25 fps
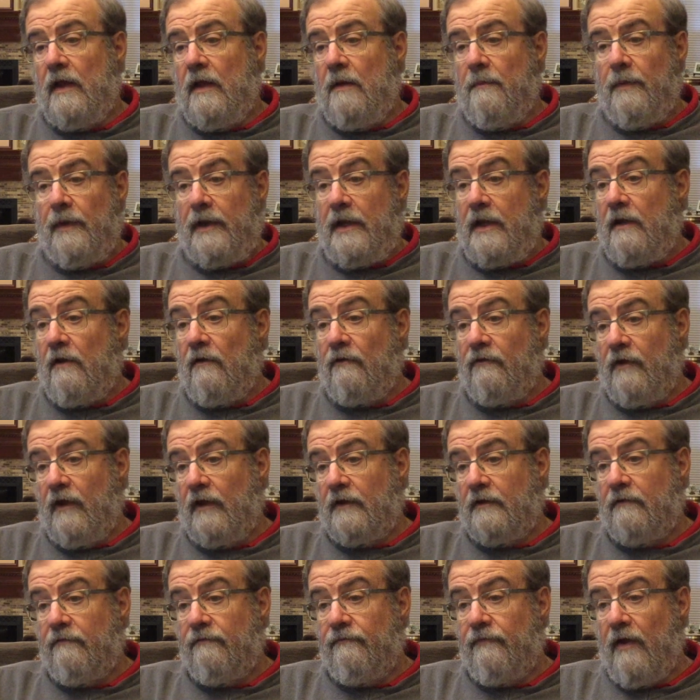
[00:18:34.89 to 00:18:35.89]
But he goes out
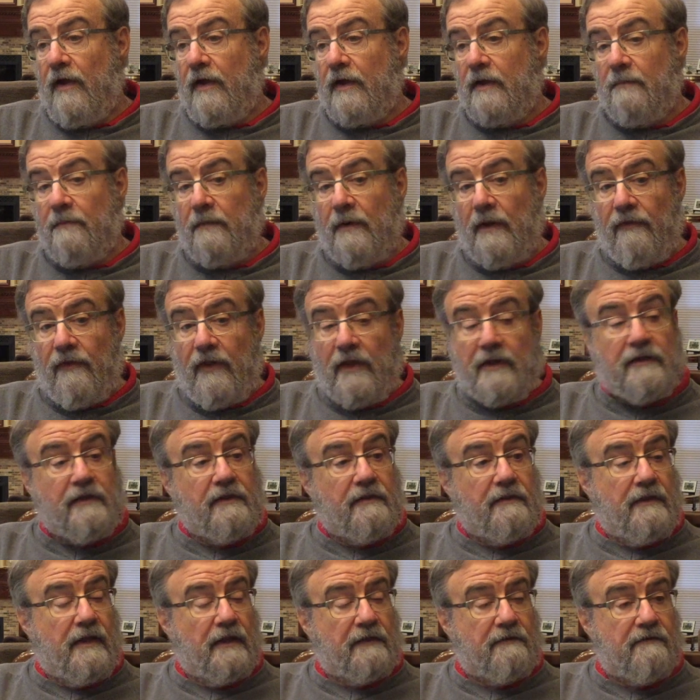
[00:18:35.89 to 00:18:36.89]
to fight him, and they
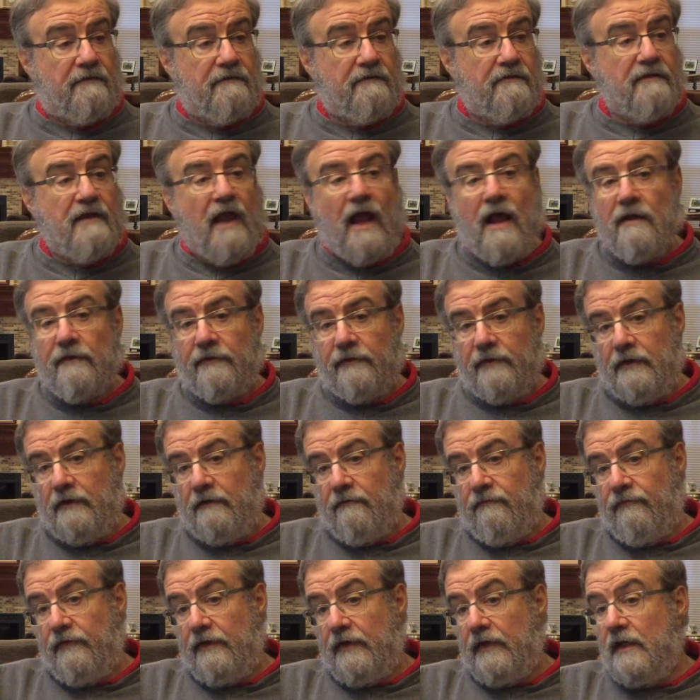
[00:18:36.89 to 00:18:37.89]
get soundly
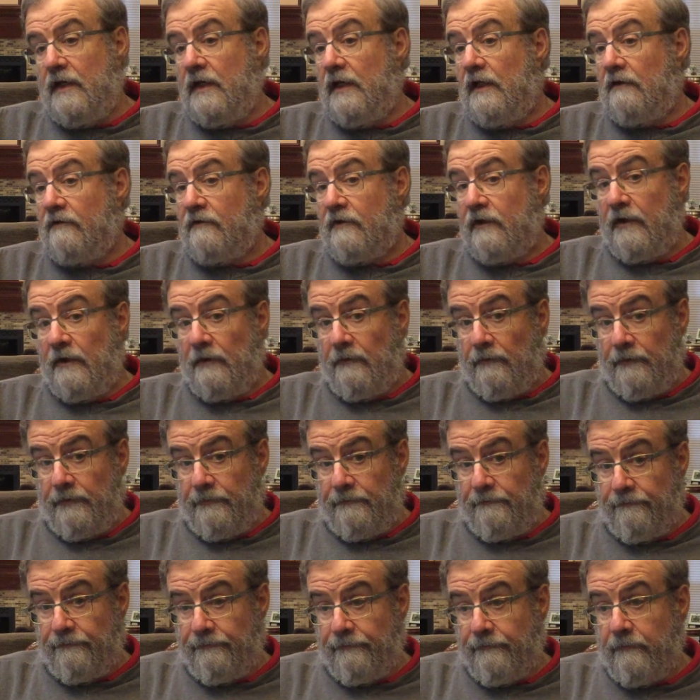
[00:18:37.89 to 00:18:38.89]
defeated, and he gets killed.
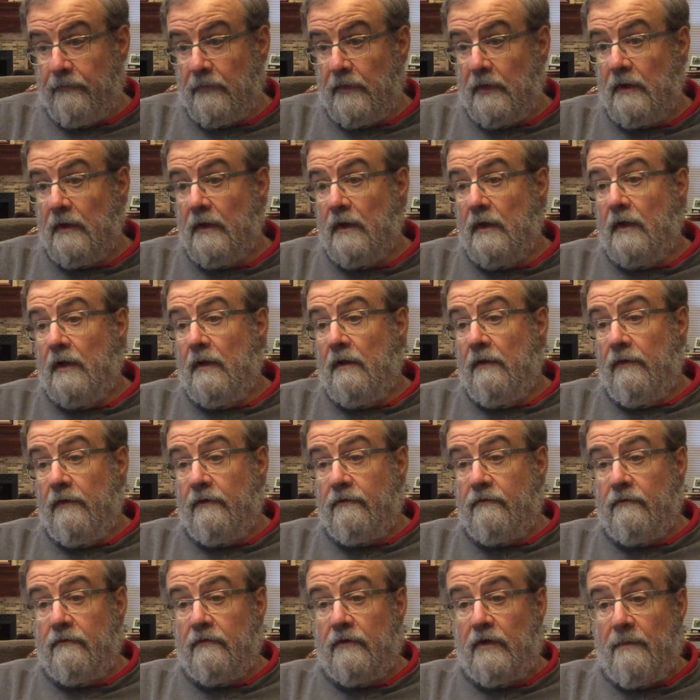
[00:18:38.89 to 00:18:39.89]

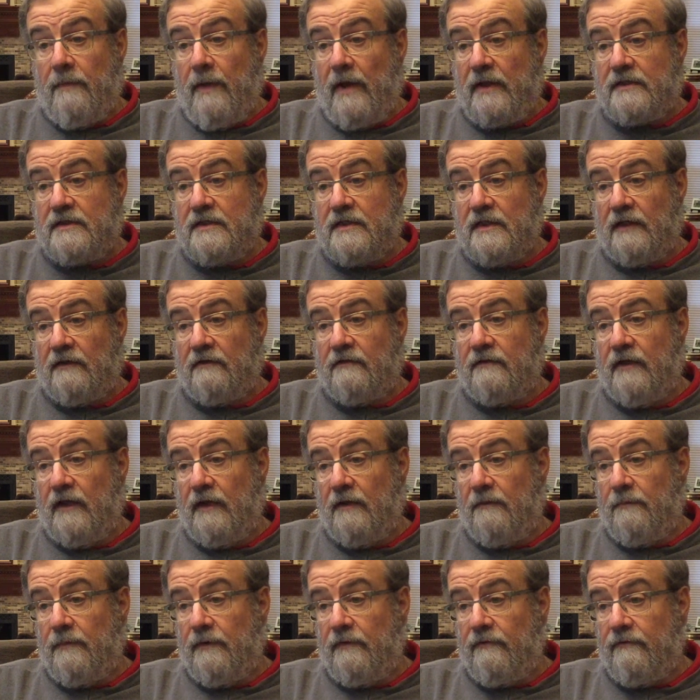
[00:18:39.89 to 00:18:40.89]
This is in about
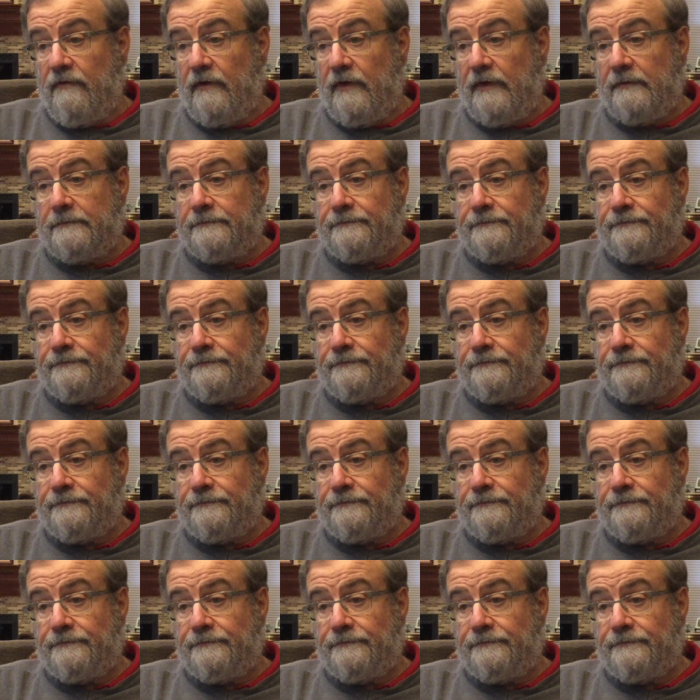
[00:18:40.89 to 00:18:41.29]
610 BC.